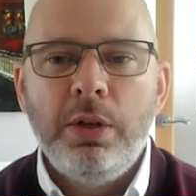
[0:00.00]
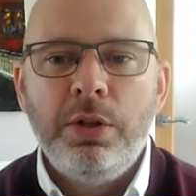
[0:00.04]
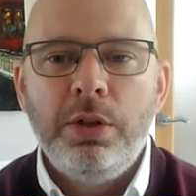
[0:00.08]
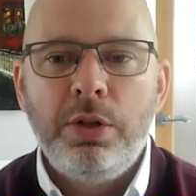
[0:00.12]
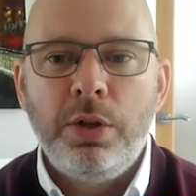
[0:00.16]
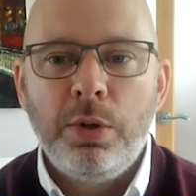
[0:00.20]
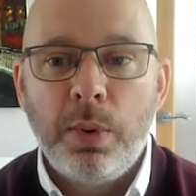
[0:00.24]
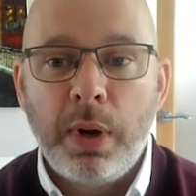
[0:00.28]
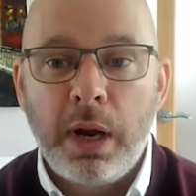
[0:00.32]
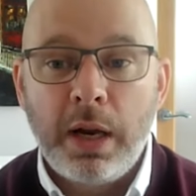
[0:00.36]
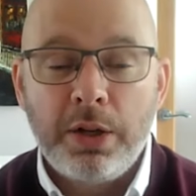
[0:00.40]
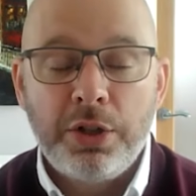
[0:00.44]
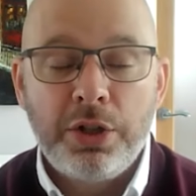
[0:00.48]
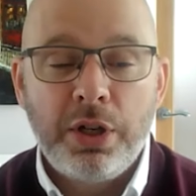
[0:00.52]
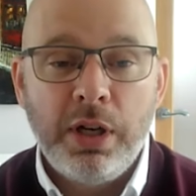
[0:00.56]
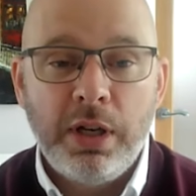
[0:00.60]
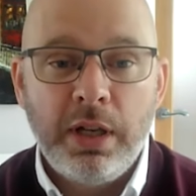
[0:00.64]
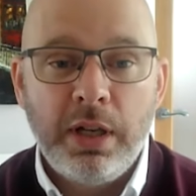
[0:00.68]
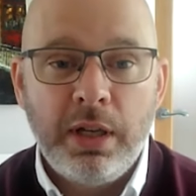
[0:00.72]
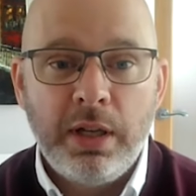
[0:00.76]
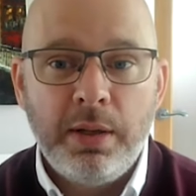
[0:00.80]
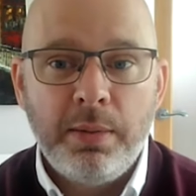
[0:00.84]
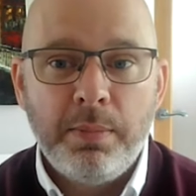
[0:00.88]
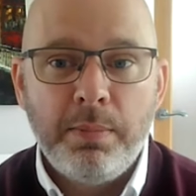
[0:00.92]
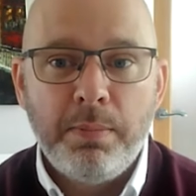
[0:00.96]
to
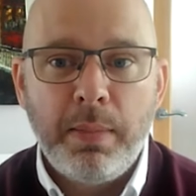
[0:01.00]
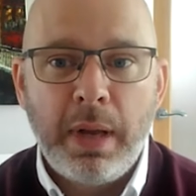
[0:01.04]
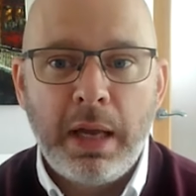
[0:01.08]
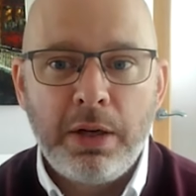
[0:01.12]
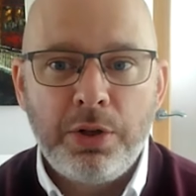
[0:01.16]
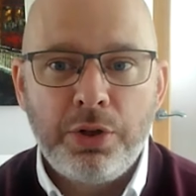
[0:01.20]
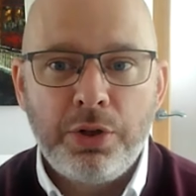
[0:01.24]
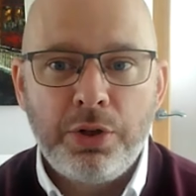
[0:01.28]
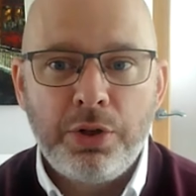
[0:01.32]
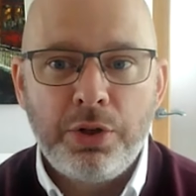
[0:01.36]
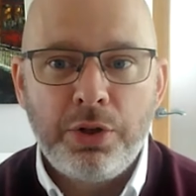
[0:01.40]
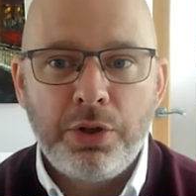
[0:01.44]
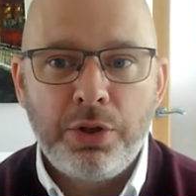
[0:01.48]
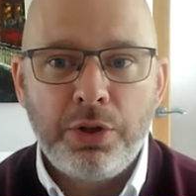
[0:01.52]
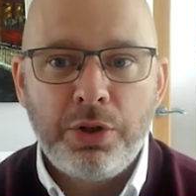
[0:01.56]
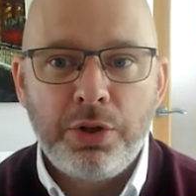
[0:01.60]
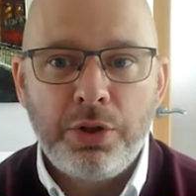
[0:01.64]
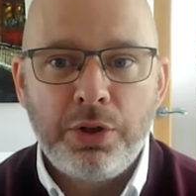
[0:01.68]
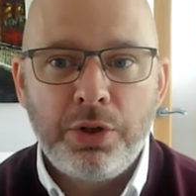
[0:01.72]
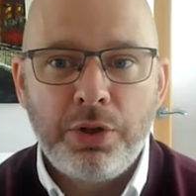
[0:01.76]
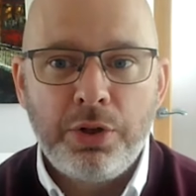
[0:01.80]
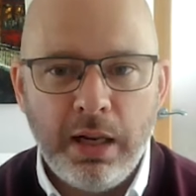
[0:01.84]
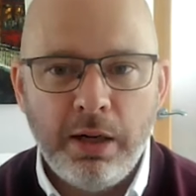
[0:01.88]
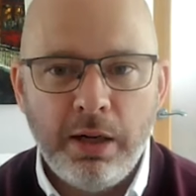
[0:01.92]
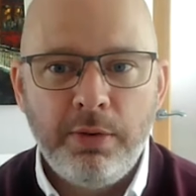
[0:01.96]
actually make sure that we're
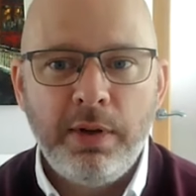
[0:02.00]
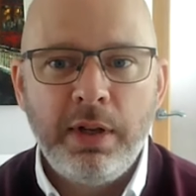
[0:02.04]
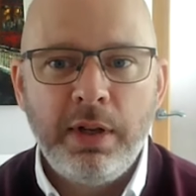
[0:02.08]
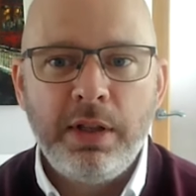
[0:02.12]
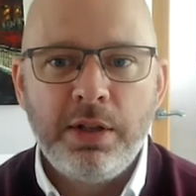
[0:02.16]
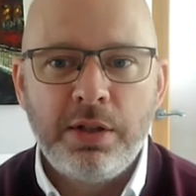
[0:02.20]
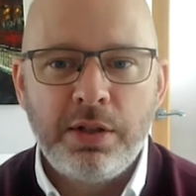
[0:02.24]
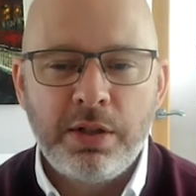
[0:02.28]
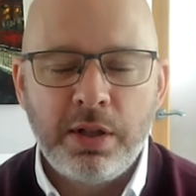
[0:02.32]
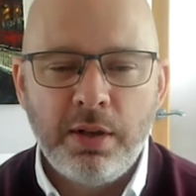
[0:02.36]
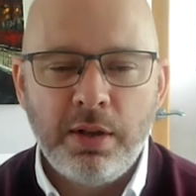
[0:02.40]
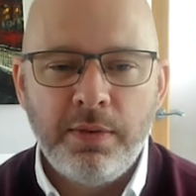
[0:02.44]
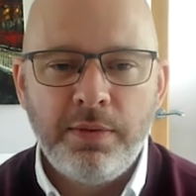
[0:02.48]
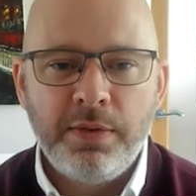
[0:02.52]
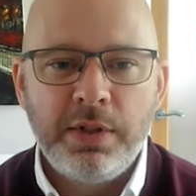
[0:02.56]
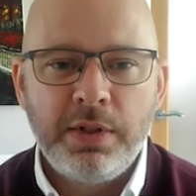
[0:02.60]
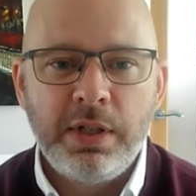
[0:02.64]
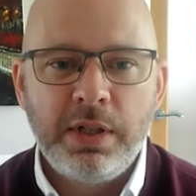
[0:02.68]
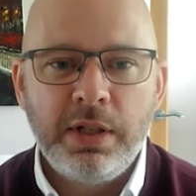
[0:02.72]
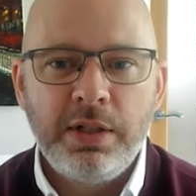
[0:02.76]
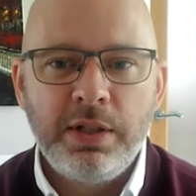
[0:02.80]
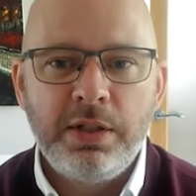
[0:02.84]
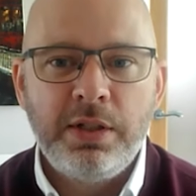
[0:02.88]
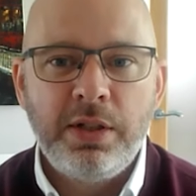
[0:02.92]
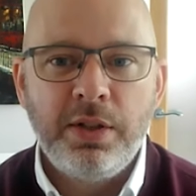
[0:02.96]
tailoring the
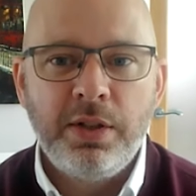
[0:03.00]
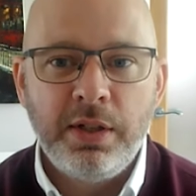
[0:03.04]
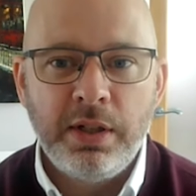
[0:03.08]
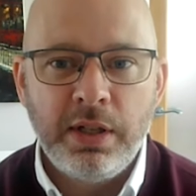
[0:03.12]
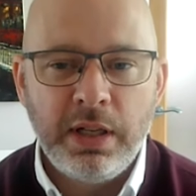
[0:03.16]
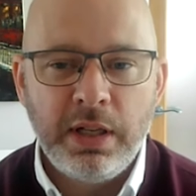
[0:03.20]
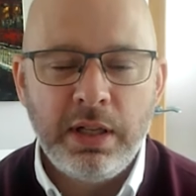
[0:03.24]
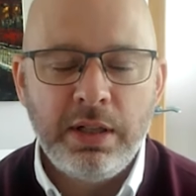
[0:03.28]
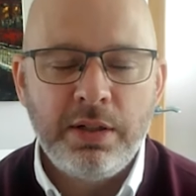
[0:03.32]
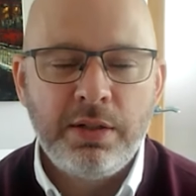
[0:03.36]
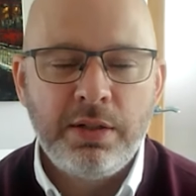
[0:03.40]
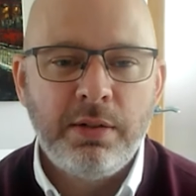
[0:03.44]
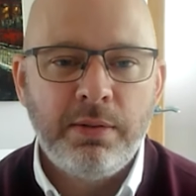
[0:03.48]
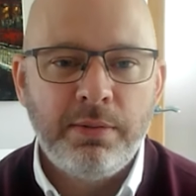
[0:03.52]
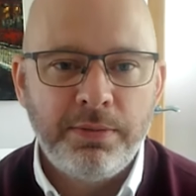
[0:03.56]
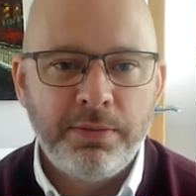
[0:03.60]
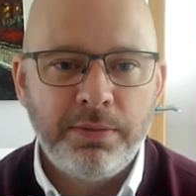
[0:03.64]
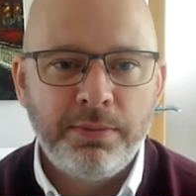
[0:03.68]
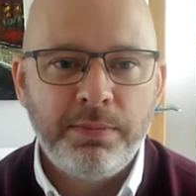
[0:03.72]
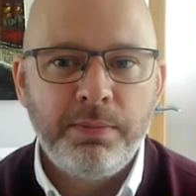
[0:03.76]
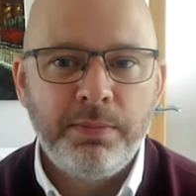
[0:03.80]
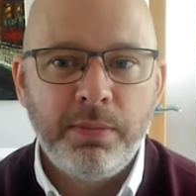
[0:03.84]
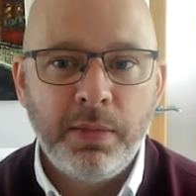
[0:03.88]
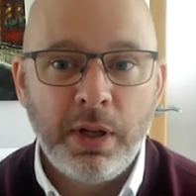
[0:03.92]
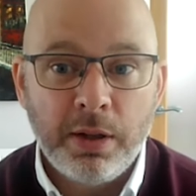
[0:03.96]
services to the needs of
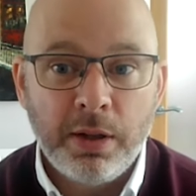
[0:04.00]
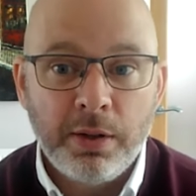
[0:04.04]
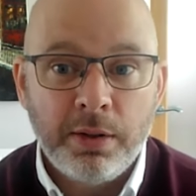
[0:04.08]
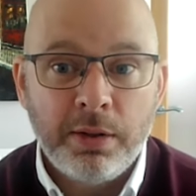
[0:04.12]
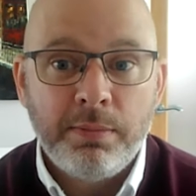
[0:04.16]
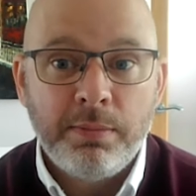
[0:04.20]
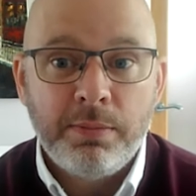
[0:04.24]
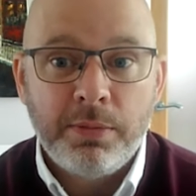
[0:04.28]
you know